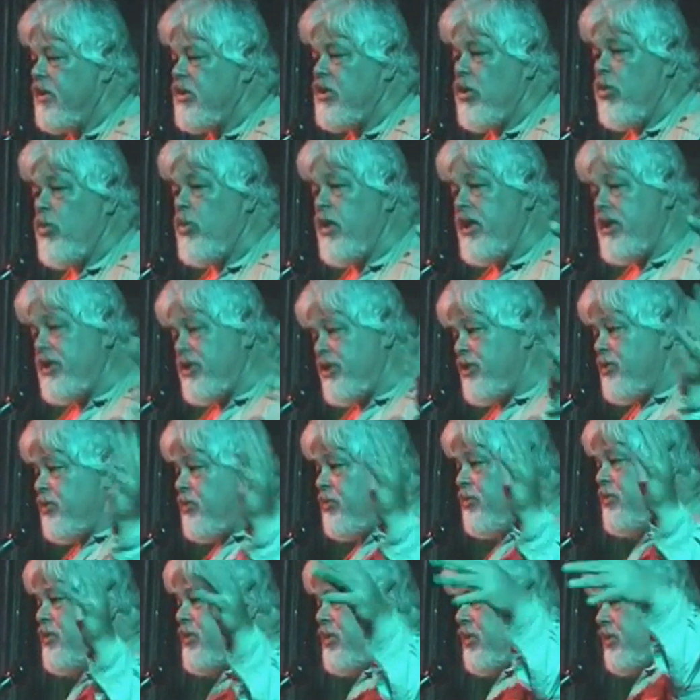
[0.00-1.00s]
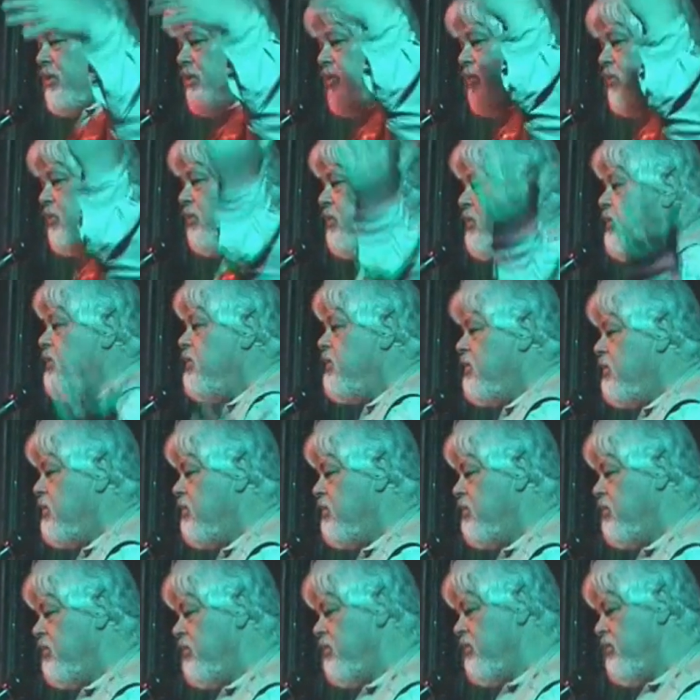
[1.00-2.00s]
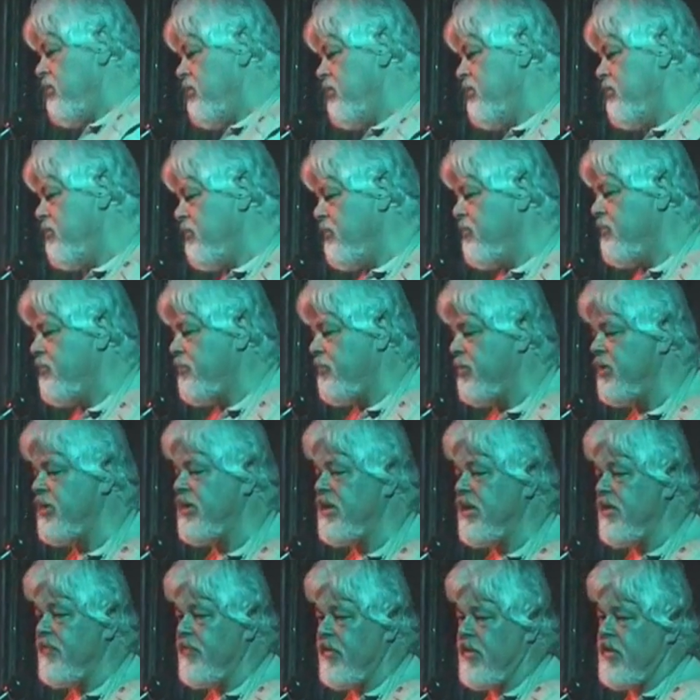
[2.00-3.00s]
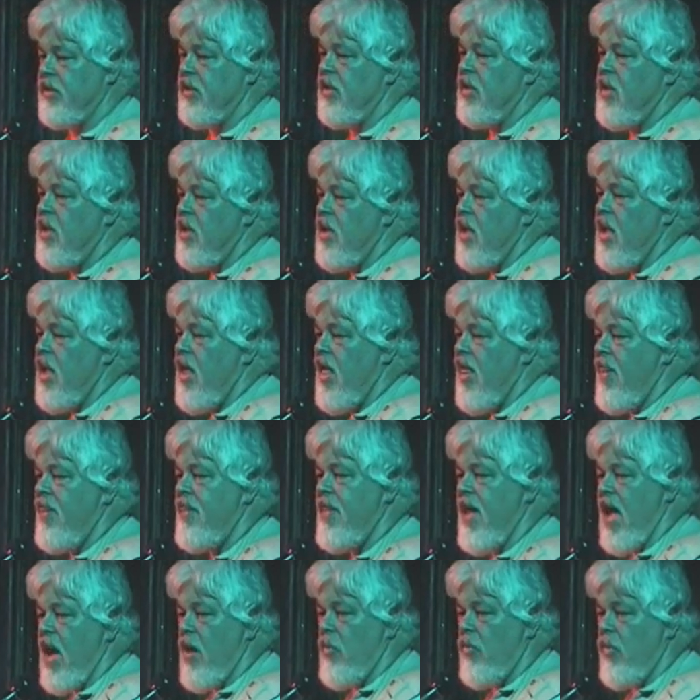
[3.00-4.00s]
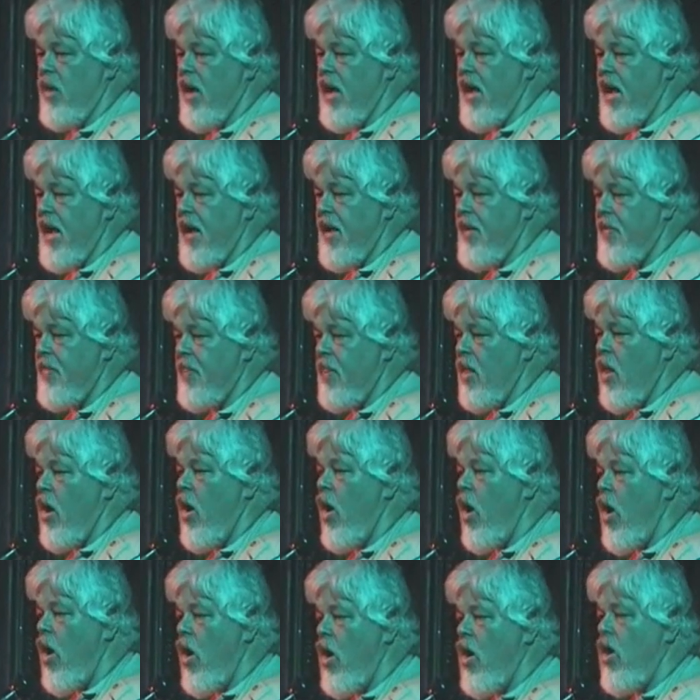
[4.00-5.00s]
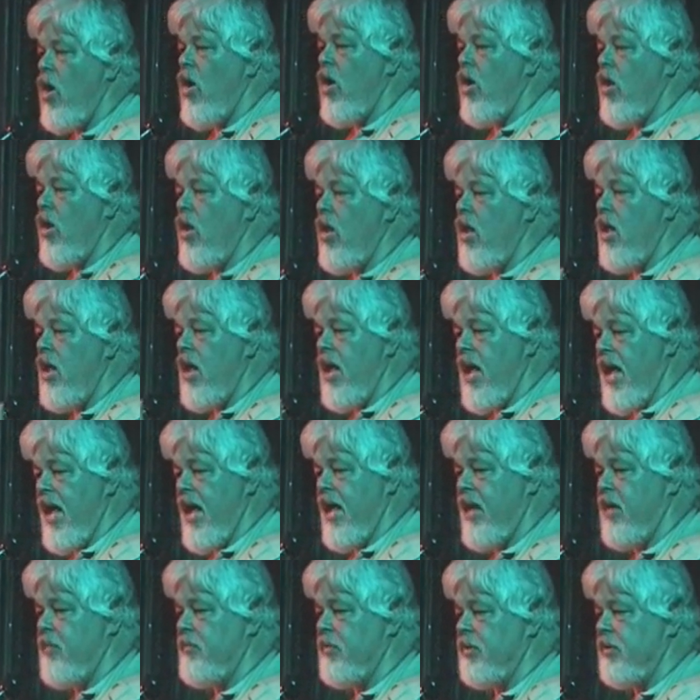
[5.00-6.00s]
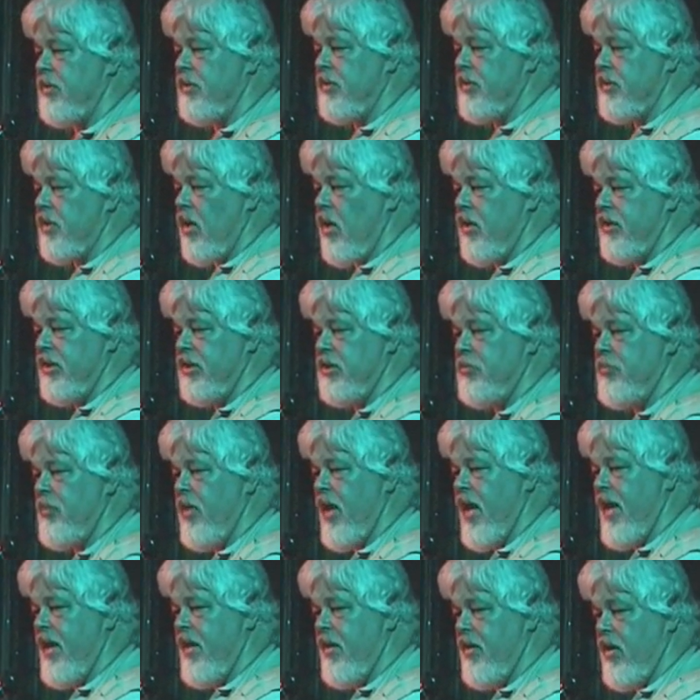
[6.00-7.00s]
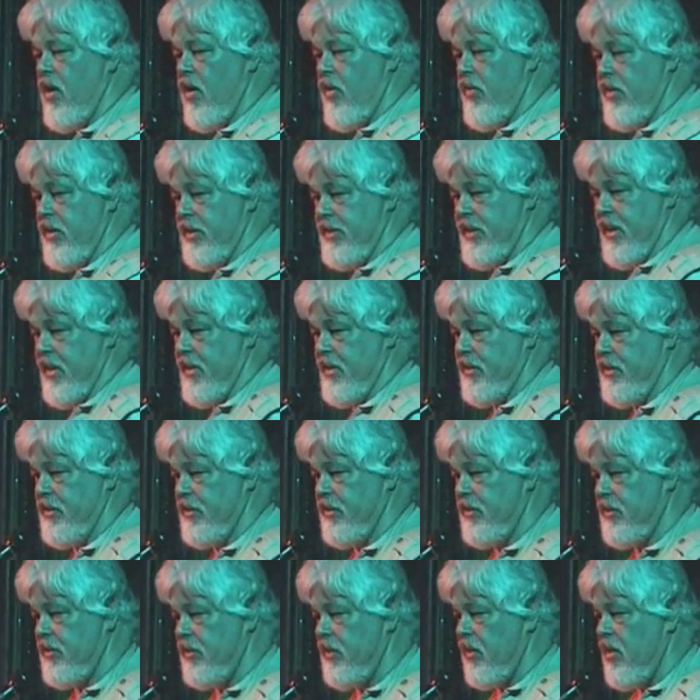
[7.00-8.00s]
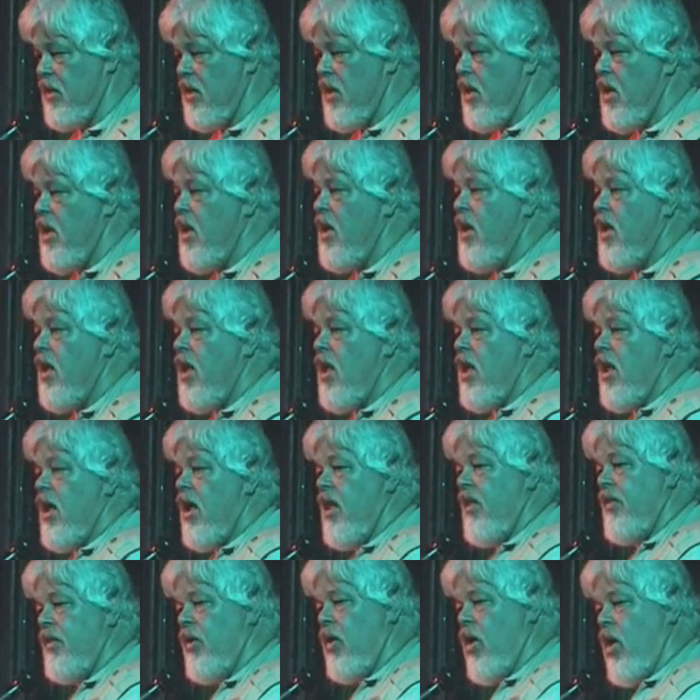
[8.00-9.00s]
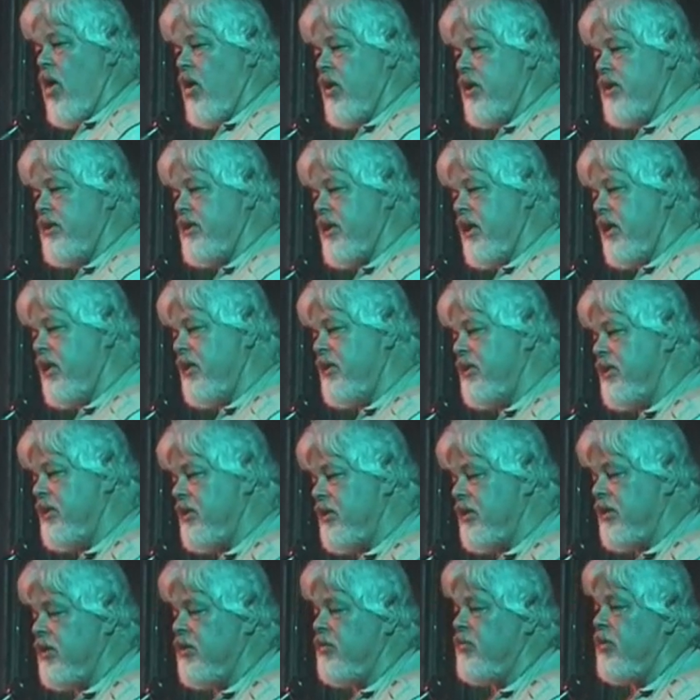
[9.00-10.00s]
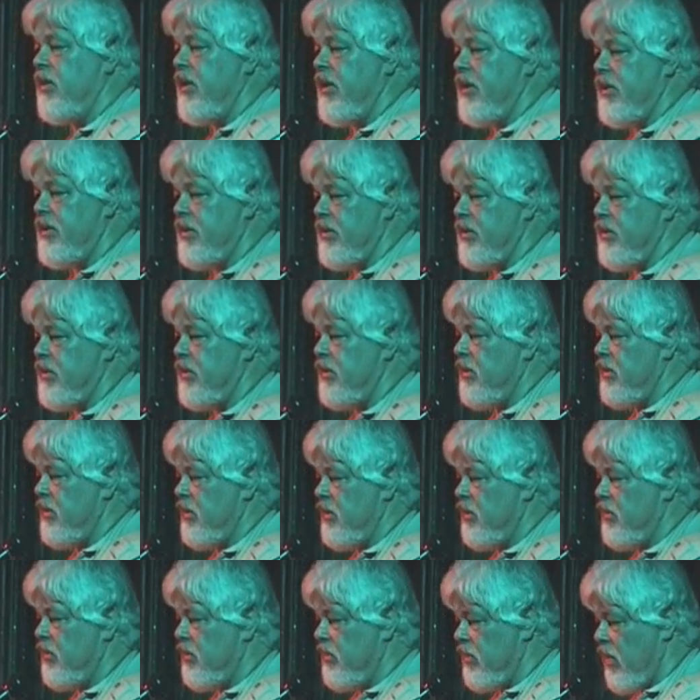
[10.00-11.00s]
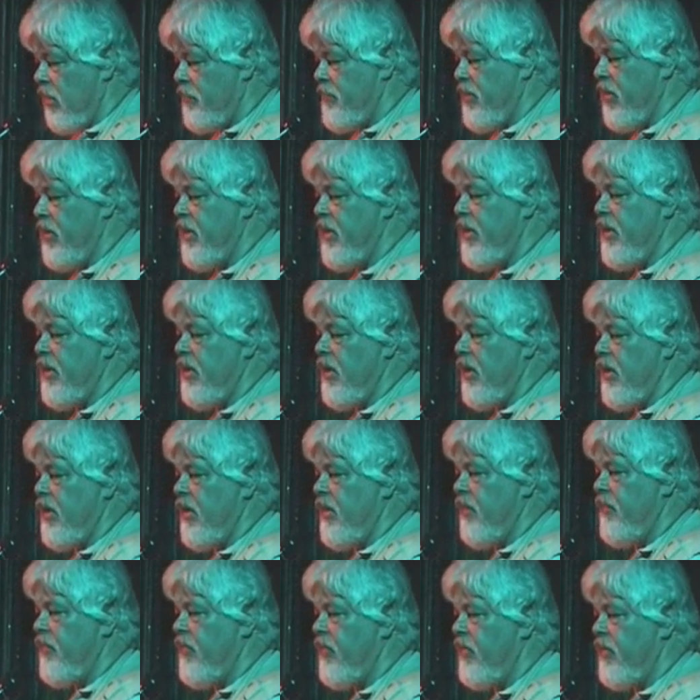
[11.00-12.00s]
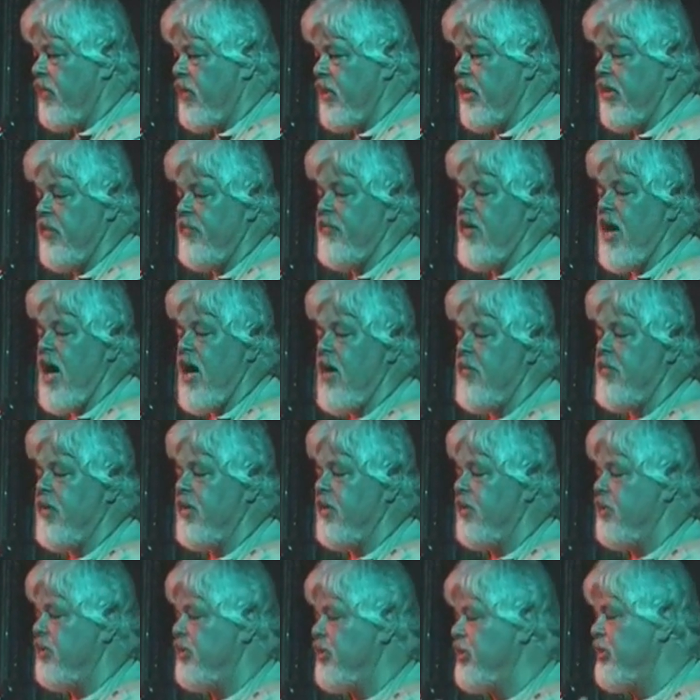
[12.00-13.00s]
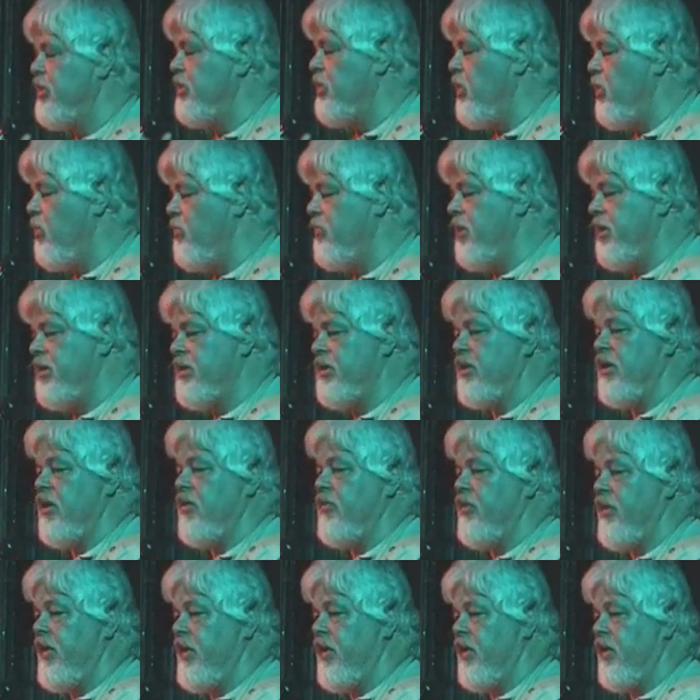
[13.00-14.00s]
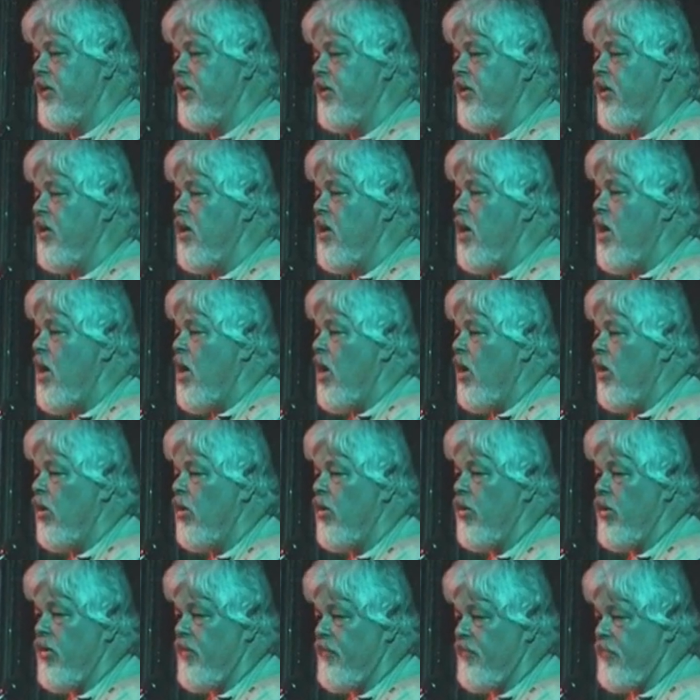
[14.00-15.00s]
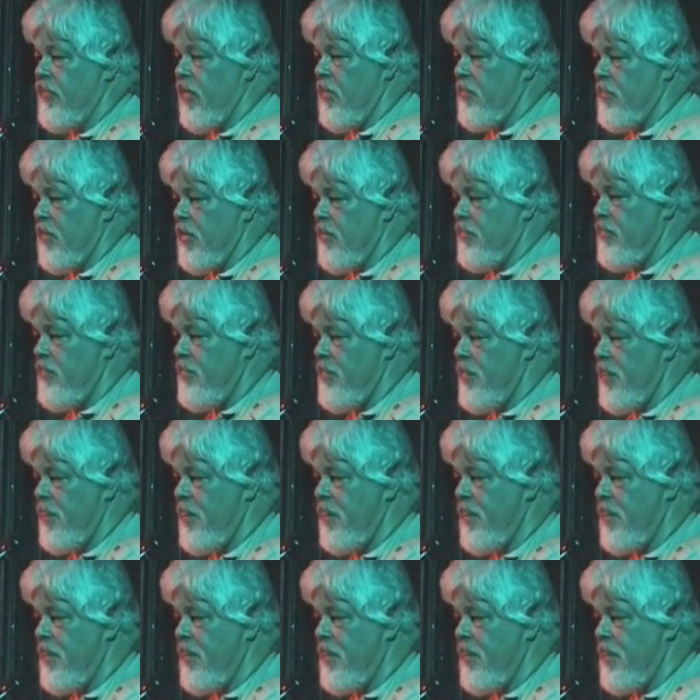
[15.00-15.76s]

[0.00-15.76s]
So we choose to perceive it that way. All animals on this planet are intelligent. They're all intelligent in relation to the ability to live with the environment. There's so much that we can learn from them.